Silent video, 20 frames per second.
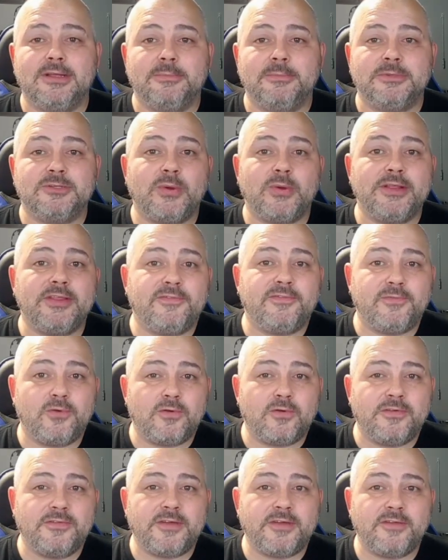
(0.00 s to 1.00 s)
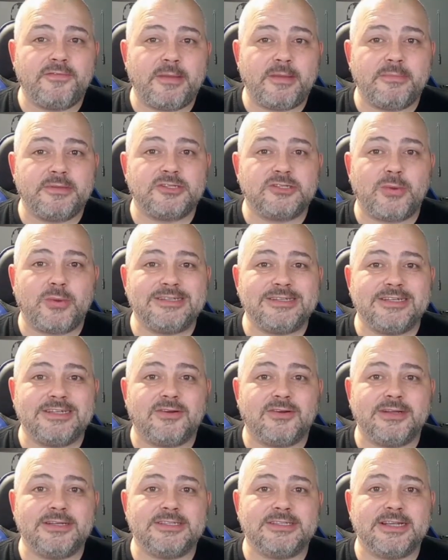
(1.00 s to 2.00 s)
between the 4th of November
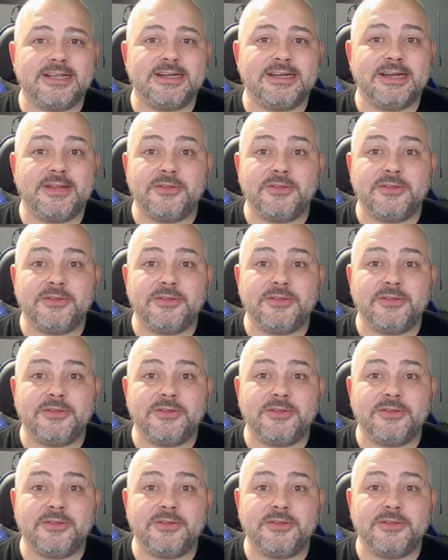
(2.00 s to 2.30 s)
2019